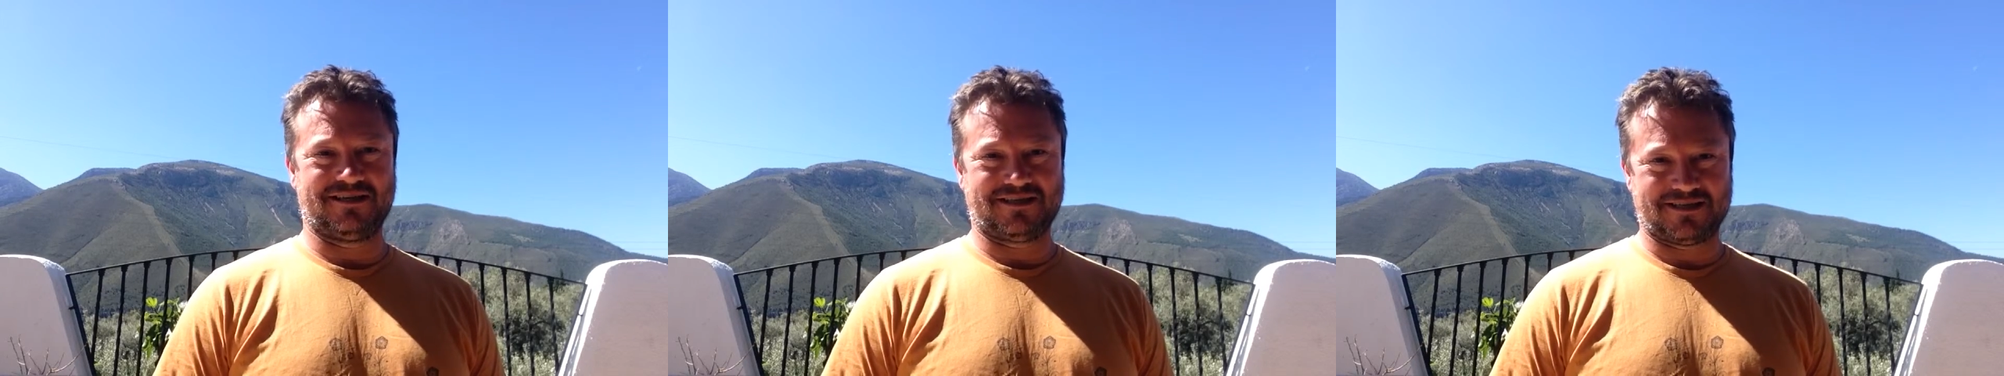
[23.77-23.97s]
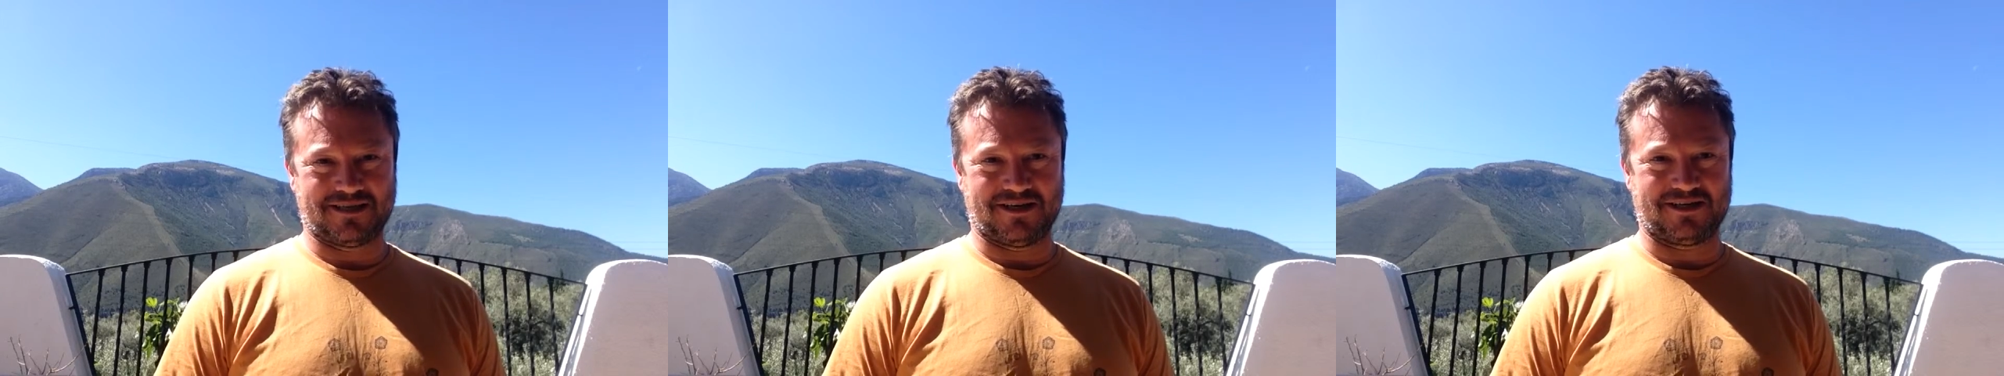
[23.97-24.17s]

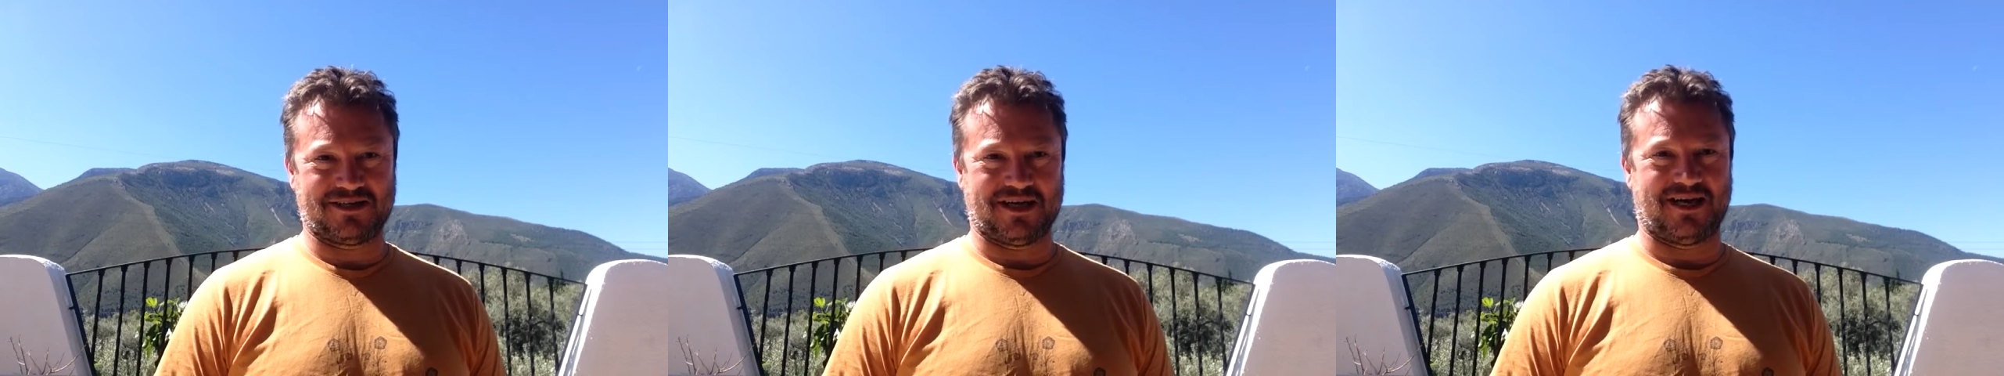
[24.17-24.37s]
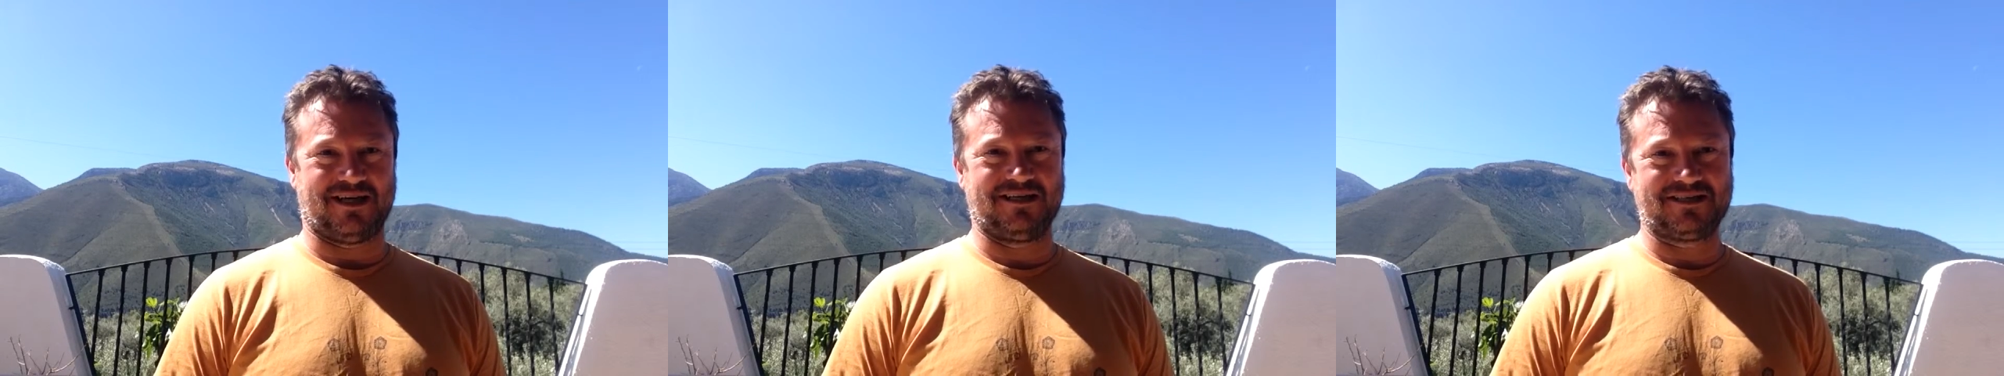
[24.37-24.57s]

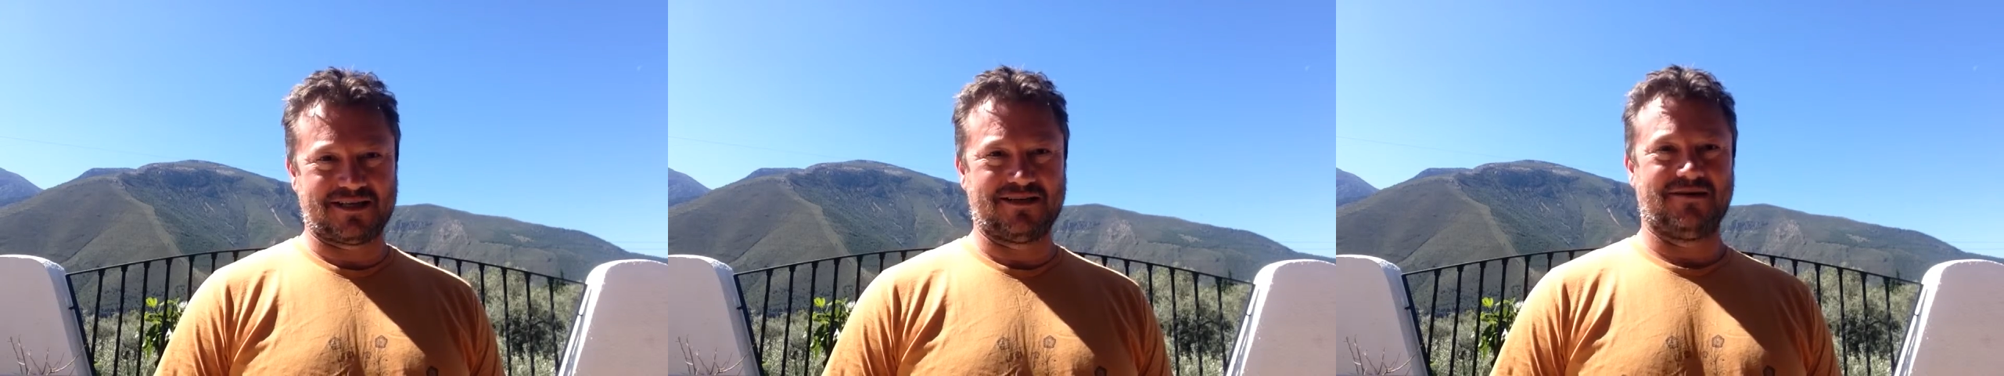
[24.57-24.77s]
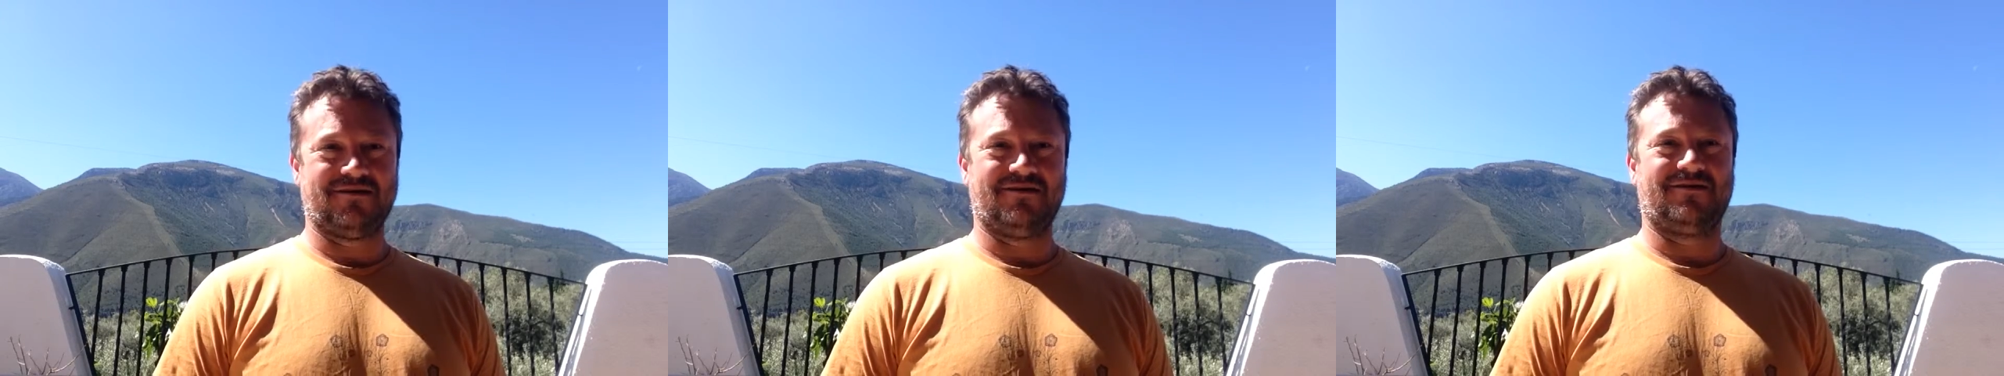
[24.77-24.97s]
such as